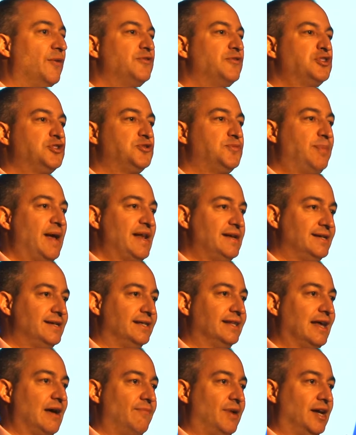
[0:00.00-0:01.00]
of spending
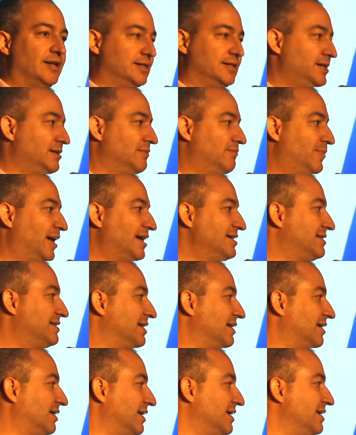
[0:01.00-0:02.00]
that money.
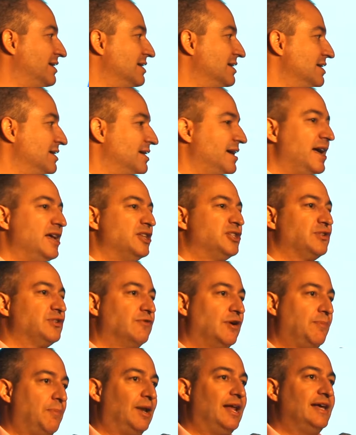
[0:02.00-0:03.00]
Basically, it's a
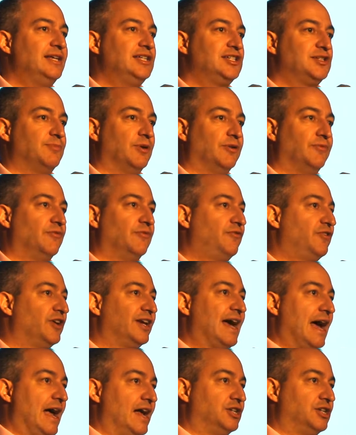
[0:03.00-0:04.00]
replacement for
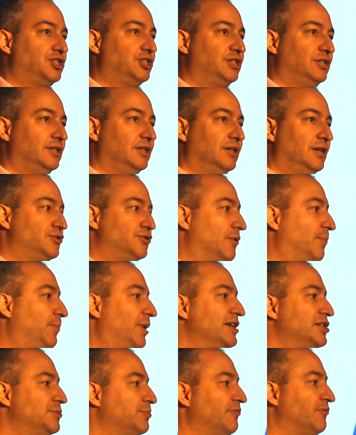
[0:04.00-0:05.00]
cash. It's a
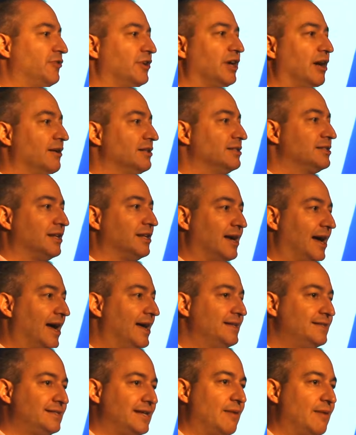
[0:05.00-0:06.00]
replacement for going to the
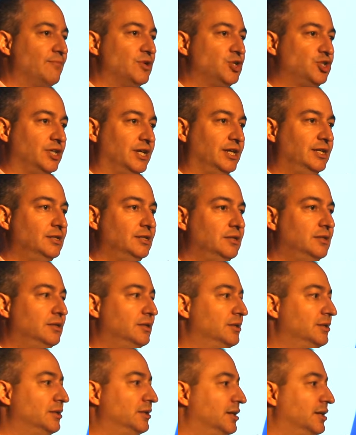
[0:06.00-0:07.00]
ATM machine
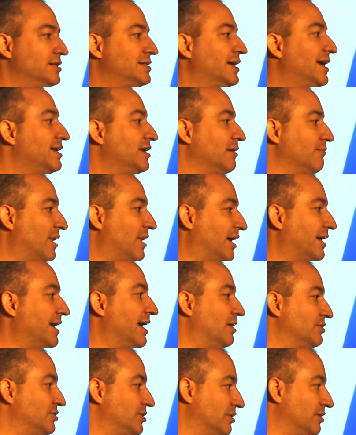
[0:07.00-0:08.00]
and taking money
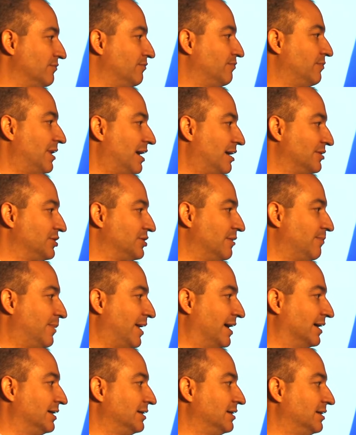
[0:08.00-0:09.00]
out of the, out of the
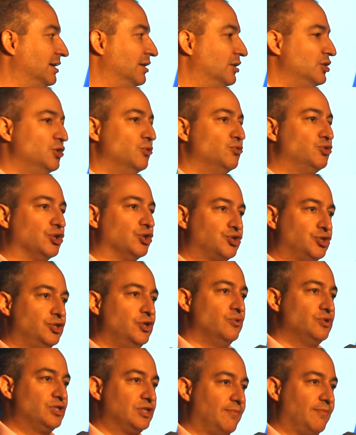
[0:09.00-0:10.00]
bank. You just
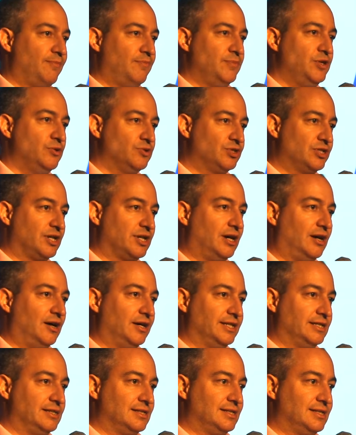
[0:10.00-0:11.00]
use the, use the
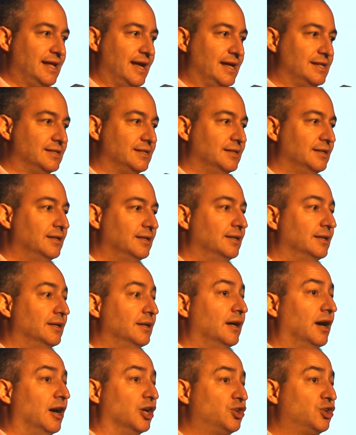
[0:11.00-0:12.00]
card instead.
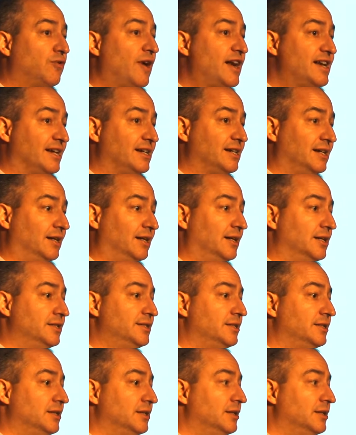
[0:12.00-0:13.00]
A credit card,